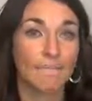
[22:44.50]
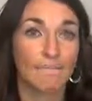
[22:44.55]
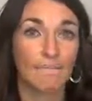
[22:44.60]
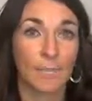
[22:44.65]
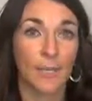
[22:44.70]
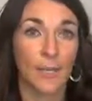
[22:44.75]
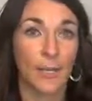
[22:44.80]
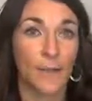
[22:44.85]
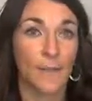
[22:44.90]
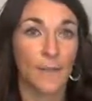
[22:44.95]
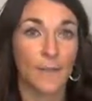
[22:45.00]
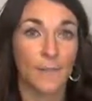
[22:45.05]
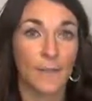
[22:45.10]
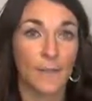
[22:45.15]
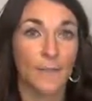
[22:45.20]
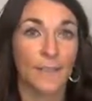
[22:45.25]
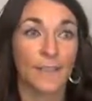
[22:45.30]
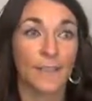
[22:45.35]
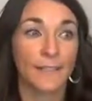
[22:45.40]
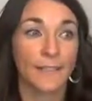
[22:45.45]
you know, even
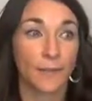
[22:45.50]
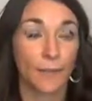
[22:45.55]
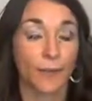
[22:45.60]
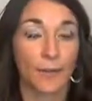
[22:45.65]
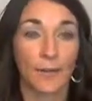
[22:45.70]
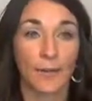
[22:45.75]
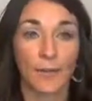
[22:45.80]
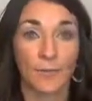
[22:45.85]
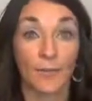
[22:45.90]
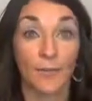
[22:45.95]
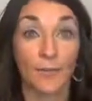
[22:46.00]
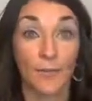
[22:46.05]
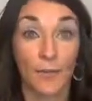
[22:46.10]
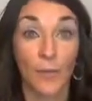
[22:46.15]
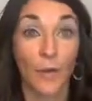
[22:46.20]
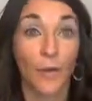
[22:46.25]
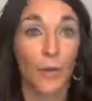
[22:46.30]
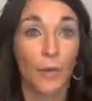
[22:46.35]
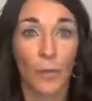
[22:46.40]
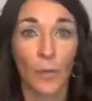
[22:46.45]
if it's for
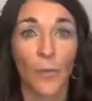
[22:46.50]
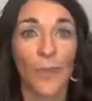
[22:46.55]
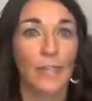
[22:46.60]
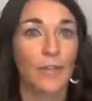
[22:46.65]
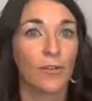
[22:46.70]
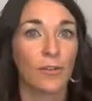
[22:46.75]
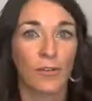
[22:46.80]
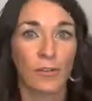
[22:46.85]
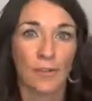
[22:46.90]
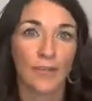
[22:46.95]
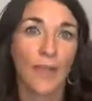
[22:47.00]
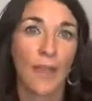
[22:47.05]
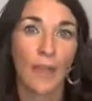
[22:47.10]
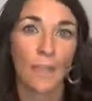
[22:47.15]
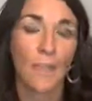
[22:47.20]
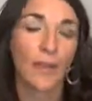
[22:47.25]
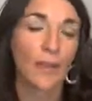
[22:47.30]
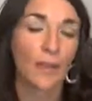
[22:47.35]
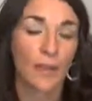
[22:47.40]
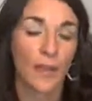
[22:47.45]
the week or the
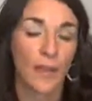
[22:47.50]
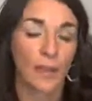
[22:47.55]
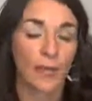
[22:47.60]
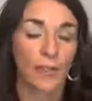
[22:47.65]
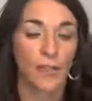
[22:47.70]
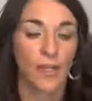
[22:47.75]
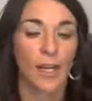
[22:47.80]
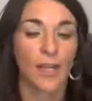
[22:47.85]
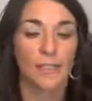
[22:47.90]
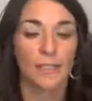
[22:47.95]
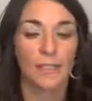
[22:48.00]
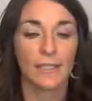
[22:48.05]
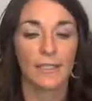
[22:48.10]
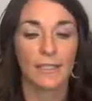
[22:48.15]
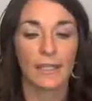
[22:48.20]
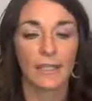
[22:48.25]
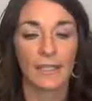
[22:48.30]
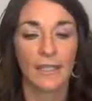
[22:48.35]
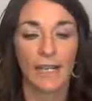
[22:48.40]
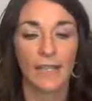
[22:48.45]
time period that you're trying to
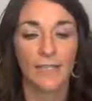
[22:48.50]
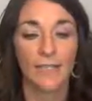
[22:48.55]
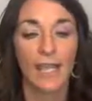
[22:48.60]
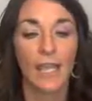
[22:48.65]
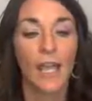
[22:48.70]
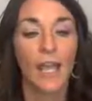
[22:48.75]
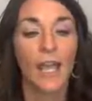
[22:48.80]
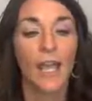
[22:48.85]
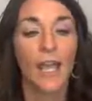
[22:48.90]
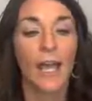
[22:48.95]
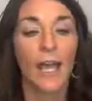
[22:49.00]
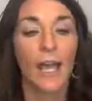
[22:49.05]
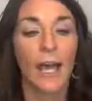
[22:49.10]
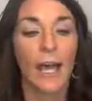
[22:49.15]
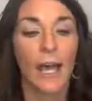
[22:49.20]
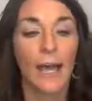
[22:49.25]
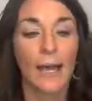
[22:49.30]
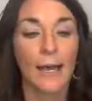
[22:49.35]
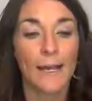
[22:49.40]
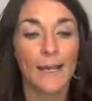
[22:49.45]
disconnect.
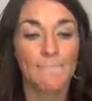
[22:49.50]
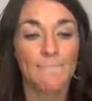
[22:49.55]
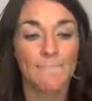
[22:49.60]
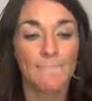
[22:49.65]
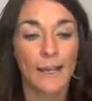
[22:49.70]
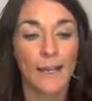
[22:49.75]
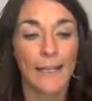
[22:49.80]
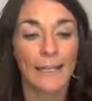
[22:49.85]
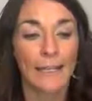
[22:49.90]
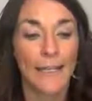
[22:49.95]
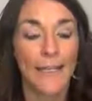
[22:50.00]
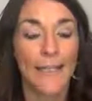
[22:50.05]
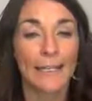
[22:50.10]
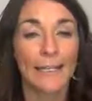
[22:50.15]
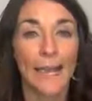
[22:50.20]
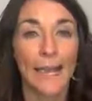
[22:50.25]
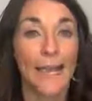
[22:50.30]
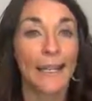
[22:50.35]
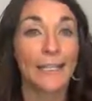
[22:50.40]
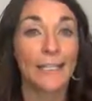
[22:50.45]

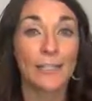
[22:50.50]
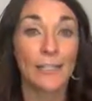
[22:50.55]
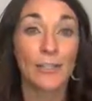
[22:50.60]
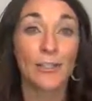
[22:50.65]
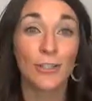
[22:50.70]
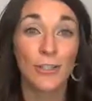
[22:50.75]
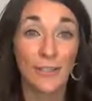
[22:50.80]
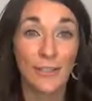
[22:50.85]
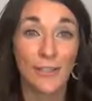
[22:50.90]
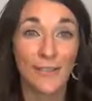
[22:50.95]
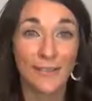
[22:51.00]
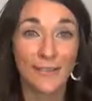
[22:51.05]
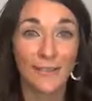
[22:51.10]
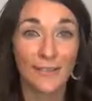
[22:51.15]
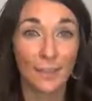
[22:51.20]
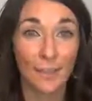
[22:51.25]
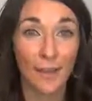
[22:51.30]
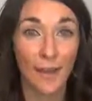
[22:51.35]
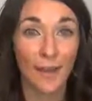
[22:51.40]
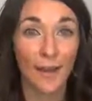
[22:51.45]
Again, I didn't do this,
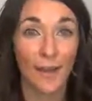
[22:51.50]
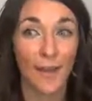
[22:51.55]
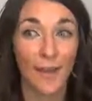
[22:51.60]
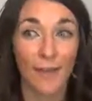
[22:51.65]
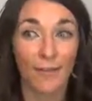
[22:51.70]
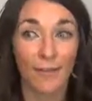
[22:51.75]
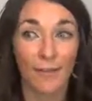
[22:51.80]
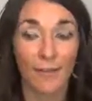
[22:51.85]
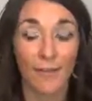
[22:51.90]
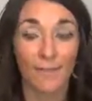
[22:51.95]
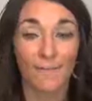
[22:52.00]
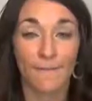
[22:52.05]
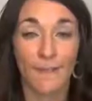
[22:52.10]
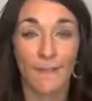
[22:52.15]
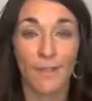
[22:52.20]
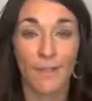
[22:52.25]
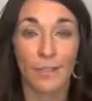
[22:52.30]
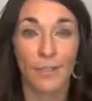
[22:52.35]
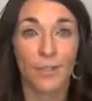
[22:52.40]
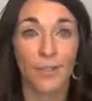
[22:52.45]
but I
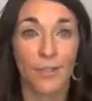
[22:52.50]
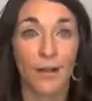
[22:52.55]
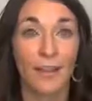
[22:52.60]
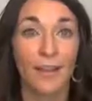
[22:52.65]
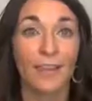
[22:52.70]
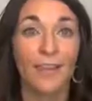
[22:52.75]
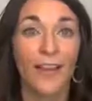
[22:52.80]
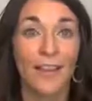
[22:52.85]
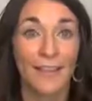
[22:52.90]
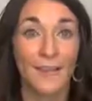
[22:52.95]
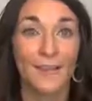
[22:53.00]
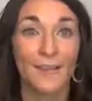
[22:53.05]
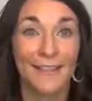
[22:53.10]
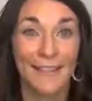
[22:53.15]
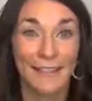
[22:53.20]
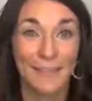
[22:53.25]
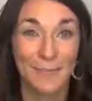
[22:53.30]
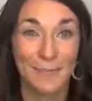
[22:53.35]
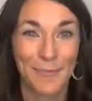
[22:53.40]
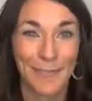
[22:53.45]
think it took a lot of
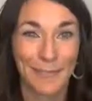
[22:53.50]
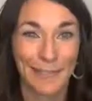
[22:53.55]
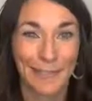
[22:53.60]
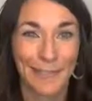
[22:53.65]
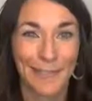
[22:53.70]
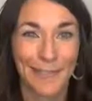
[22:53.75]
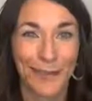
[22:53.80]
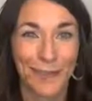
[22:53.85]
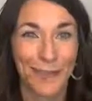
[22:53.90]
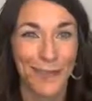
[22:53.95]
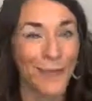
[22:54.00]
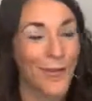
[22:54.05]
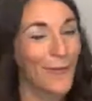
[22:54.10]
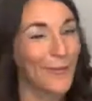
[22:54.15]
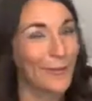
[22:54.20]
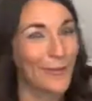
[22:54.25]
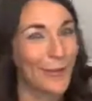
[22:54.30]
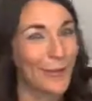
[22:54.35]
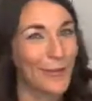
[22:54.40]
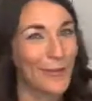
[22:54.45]
discipline. So if you
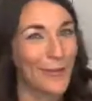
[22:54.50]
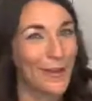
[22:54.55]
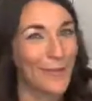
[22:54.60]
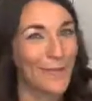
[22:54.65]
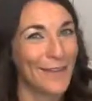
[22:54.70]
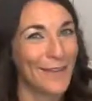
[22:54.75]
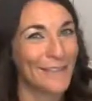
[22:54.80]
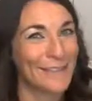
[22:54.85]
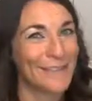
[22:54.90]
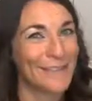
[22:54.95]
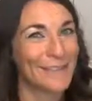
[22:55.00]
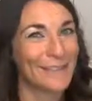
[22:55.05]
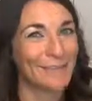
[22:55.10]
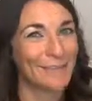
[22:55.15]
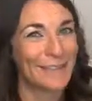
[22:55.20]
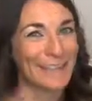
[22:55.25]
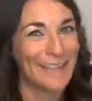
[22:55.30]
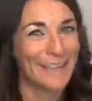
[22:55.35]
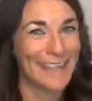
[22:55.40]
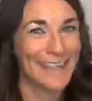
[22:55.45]
don't feel like you have that
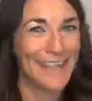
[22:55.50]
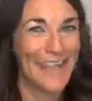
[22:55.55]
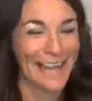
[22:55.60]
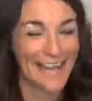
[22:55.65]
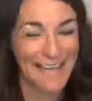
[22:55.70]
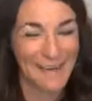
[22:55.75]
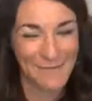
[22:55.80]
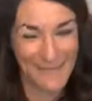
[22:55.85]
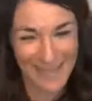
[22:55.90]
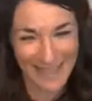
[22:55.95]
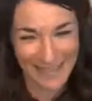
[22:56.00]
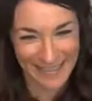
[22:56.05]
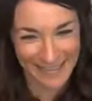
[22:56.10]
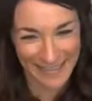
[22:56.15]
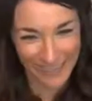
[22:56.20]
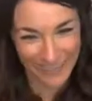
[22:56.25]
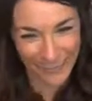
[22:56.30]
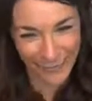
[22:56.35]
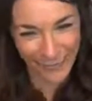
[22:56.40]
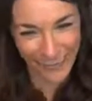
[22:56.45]
discipline, that could be a
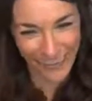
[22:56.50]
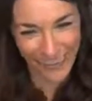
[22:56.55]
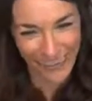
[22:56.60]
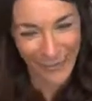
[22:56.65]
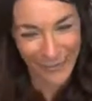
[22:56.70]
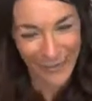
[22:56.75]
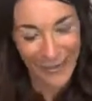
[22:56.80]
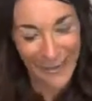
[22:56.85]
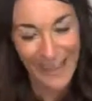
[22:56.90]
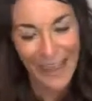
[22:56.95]
tip for you.